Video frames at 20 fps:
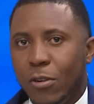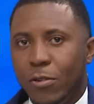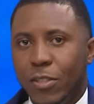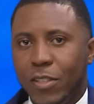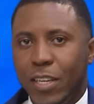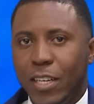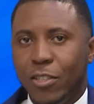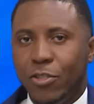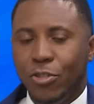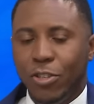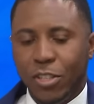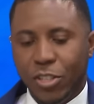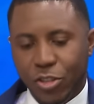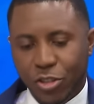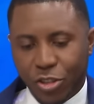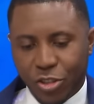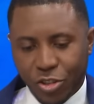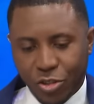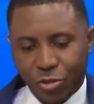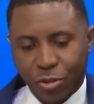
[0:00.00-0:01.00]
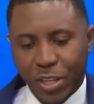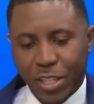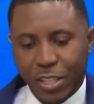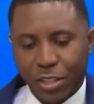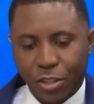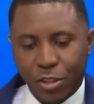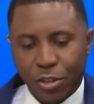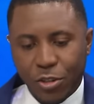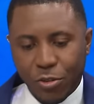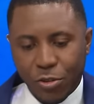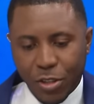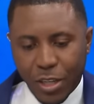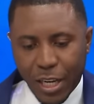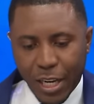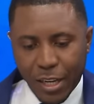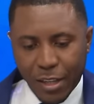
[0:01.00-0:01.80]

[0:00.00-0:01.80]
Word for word: I was actually just trying to look